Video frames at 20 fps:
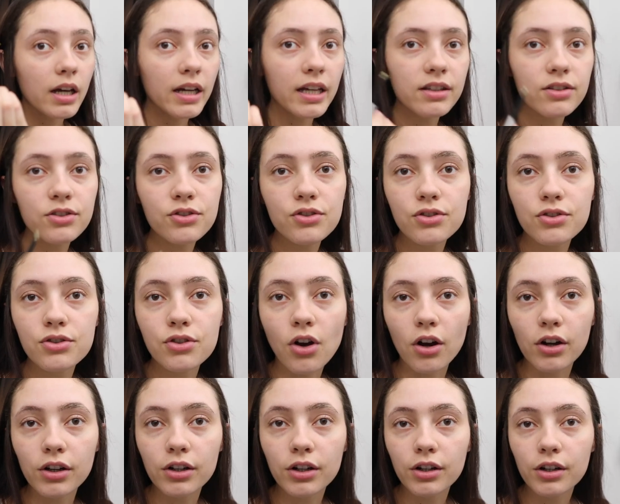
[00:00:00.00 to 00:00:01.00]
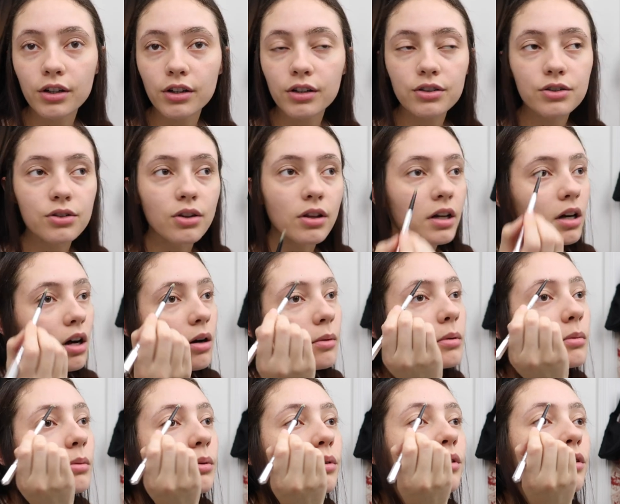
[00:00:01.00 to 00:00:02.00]
It gets darker, so like I'll
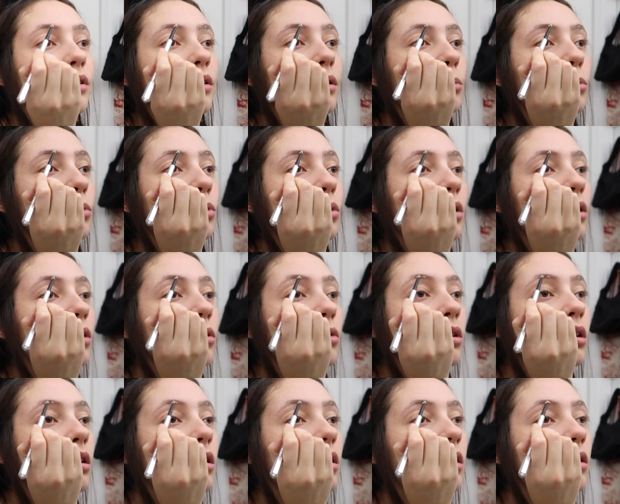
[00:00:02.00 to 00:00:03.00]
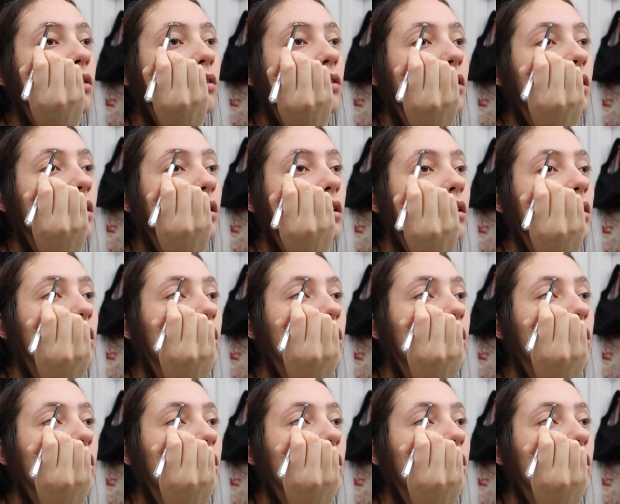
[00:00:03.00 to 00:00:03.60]
be able to see more what I need to fix.